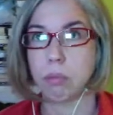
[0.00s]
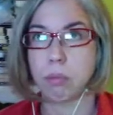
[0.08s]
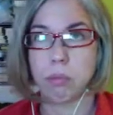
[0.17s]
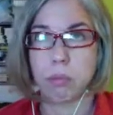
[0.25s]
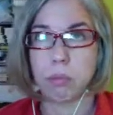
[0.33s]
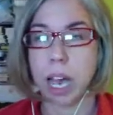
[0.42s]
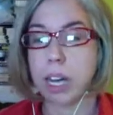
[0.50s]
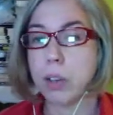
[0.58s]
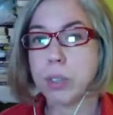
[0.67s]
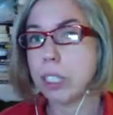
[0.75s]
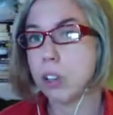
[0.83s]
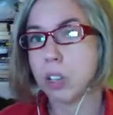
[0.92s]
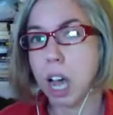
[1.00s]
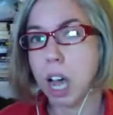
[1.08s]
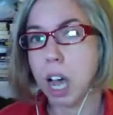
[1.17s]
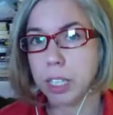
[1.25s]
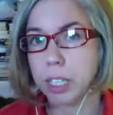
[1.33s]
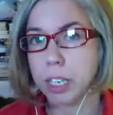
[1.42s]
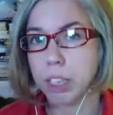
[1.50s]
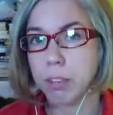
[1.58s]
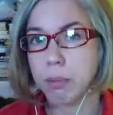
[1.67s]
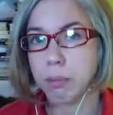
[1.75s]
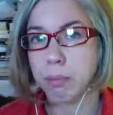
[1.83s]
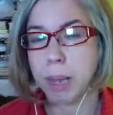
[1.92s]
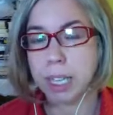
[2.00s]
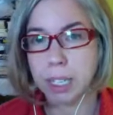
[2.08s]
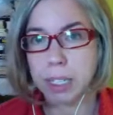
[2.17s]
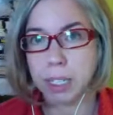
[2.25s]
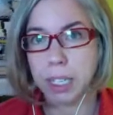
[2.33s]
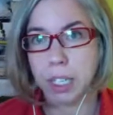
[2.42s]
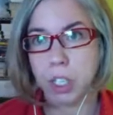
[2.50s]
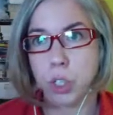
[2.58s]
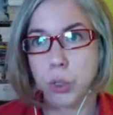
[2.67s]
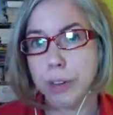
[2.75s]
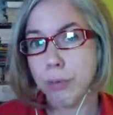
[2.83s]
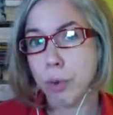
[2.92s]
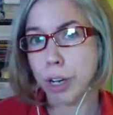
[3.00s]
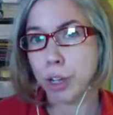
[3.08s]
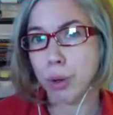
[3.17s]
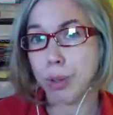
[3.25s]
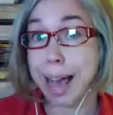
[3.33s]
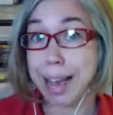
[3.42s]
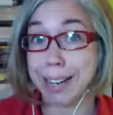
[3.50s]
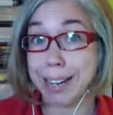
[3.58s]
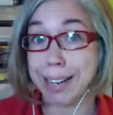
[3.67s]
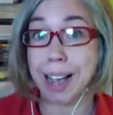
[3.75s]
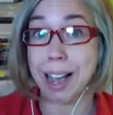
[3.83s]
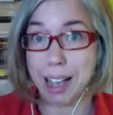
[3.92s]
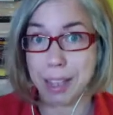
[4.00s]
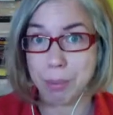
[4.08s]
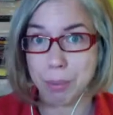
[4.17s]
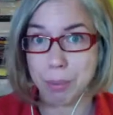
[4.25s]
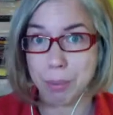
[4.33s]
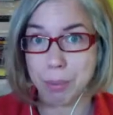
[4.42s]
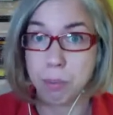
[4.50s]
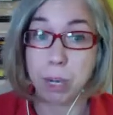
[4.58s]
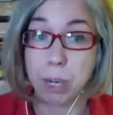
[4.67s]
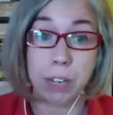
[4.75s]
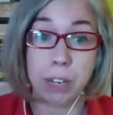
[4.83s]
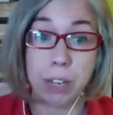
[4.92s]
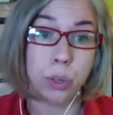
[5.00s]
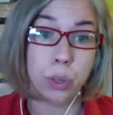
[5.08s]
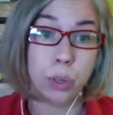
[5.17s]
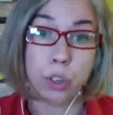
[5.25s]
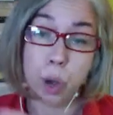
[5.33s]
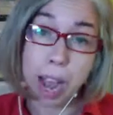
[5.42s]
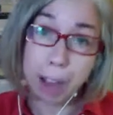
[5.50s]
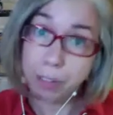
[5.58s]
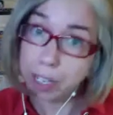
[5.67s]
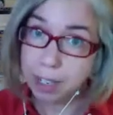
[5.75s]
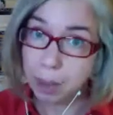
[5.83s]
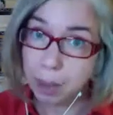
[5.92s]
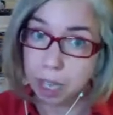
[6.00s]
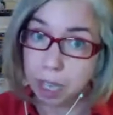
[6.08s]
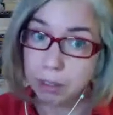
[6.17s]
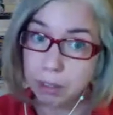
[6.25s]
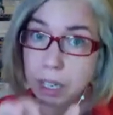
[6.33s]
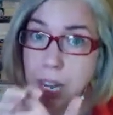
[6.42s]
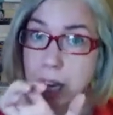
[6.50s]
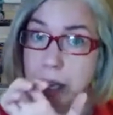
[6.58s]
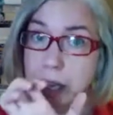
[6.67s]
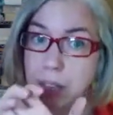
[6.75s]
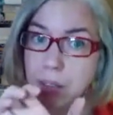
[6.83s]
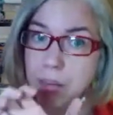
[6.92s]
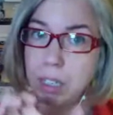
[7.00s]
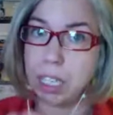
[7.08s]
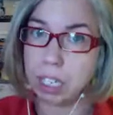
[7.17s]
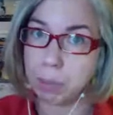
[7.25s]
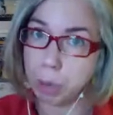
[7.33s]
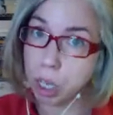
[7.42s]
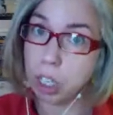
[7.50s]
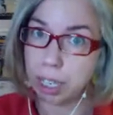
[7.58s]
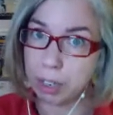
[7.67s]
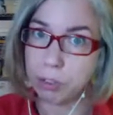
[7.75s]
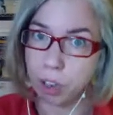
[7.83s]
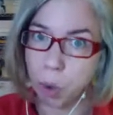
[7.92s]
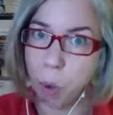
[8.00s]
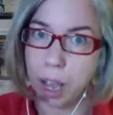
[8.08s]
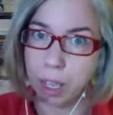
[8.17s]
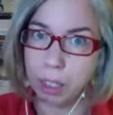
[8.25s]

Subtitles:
don't think there's a conflict there. Basically, you can have one goal at a time. But if you've drafted something and it needs to percolate for a while,